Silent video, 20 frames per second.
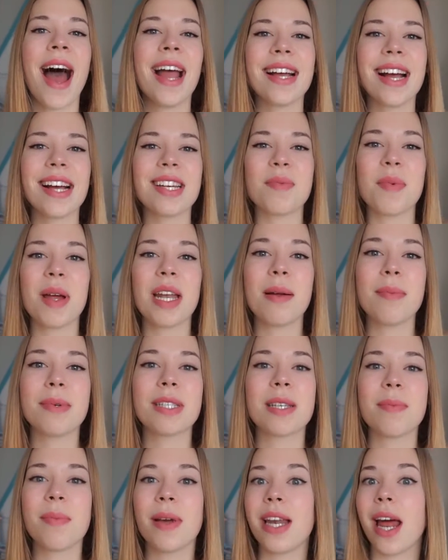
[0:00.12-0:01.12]
Hi guys, my name
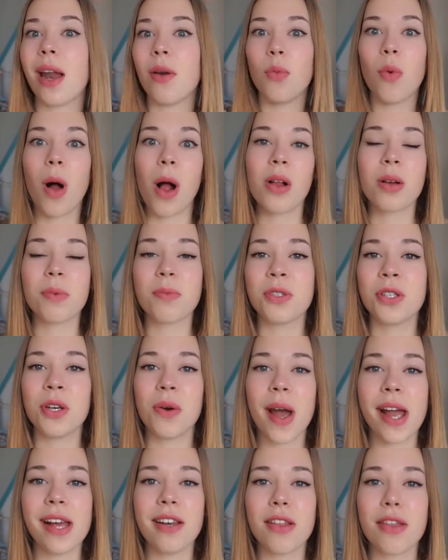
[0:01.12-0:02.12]
is Sabine and welcome
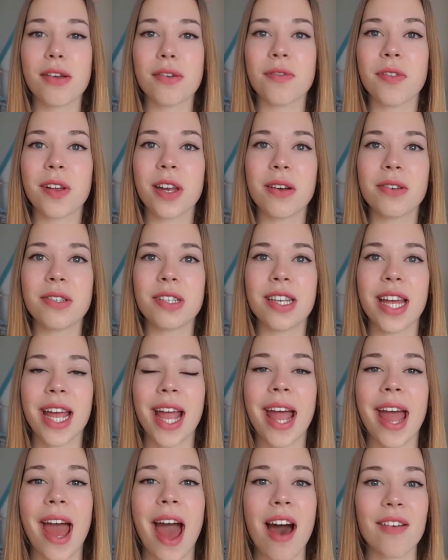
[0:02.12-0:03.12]
to another video. Today
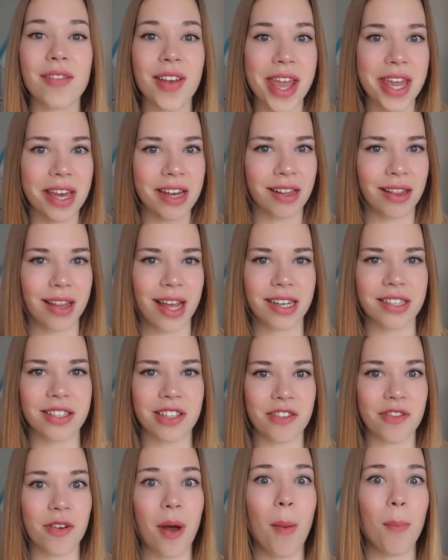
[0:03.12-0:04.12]
I have a
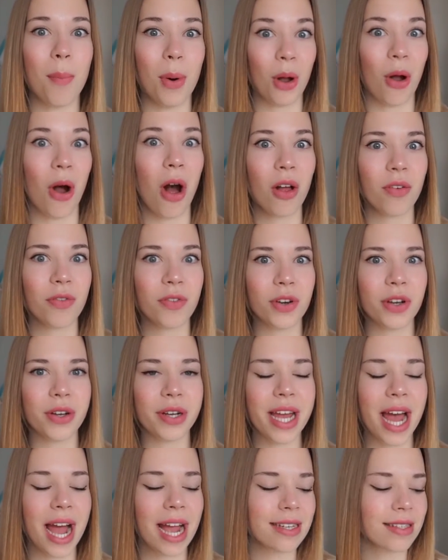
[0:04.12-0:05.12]
collective book haul for
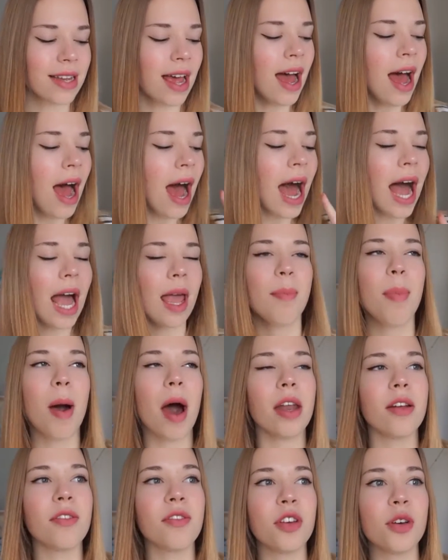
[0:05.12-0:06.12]
you guys. I
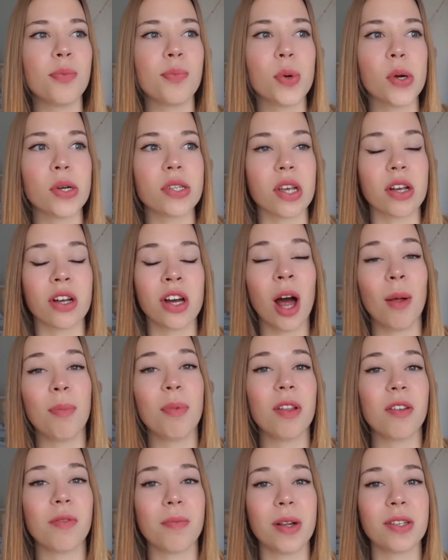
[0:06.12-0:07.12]
bought a few books a
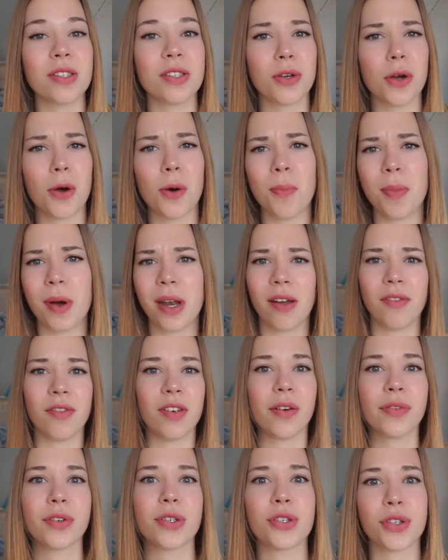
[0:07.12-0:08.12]
couple of months ago, but I've
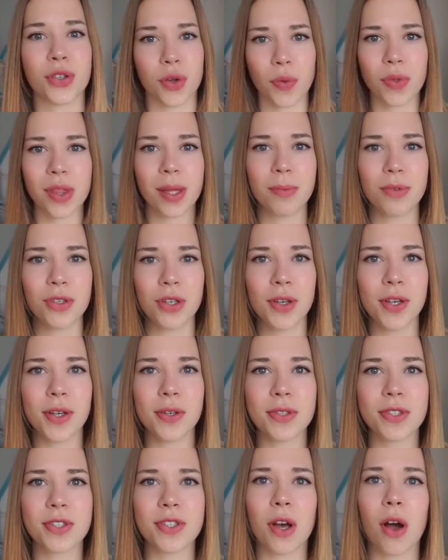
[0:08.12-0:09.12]
never shown them to
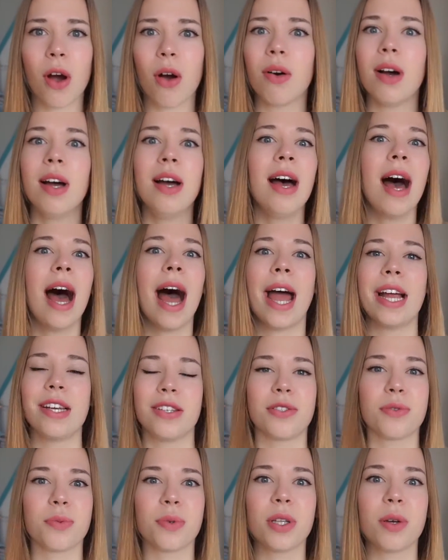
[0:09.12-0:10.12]
you, so I
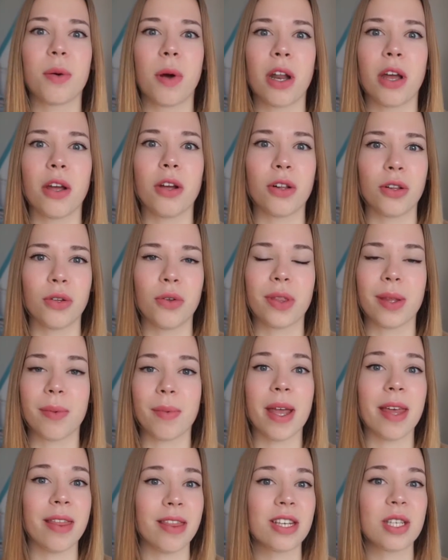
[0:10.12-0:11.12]
just really want to include them
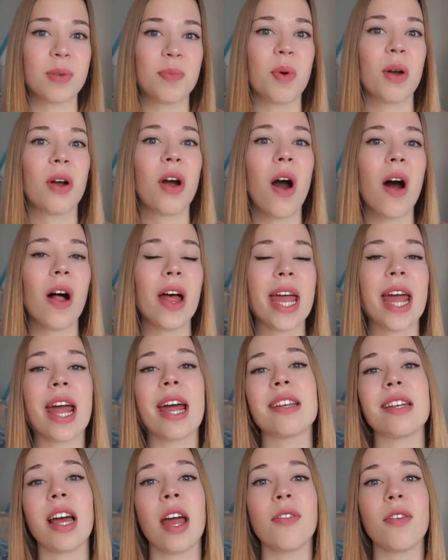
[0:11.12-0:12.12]
in this book haul.
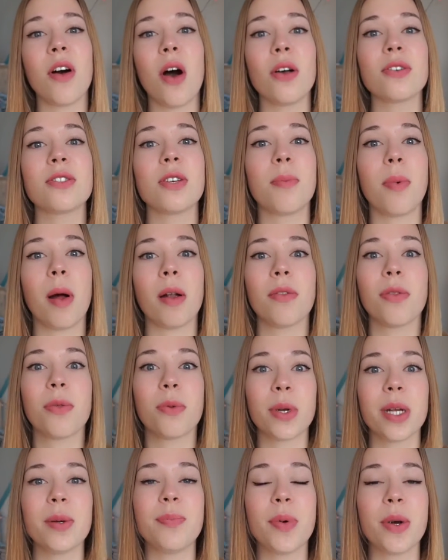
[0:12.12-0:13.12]
And I've also bought
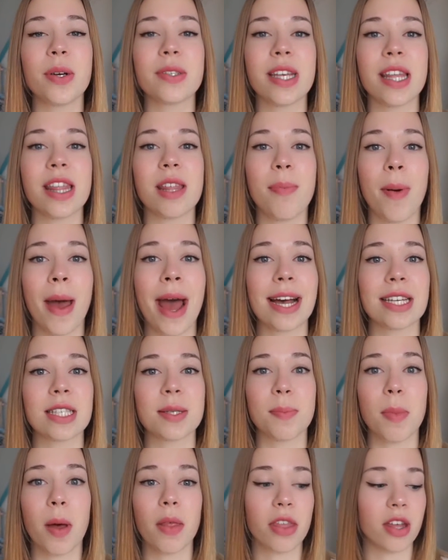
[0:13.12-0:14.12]
3 books in the
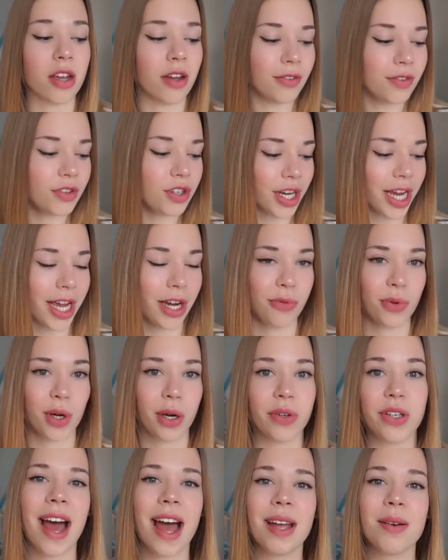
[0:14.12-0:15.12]
past month of
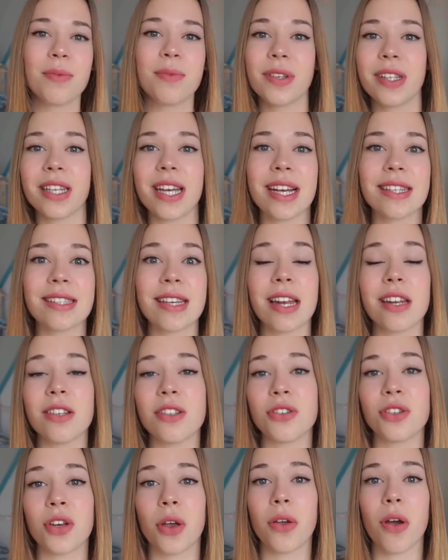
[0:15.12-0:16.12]
January. I am really excited
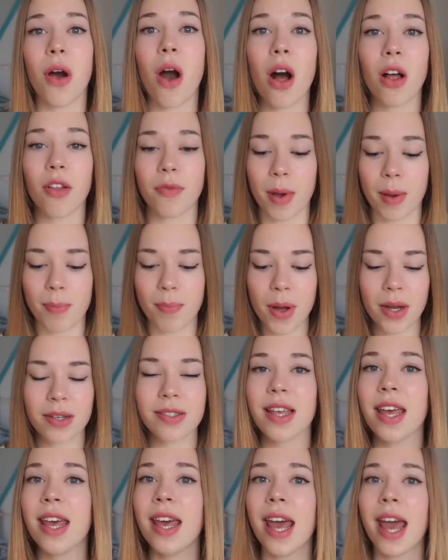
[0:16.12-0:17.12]
to show you all of my
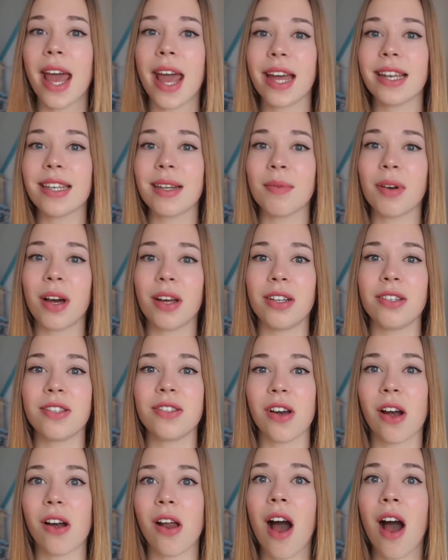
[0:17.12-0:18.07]
books, and I'm going to start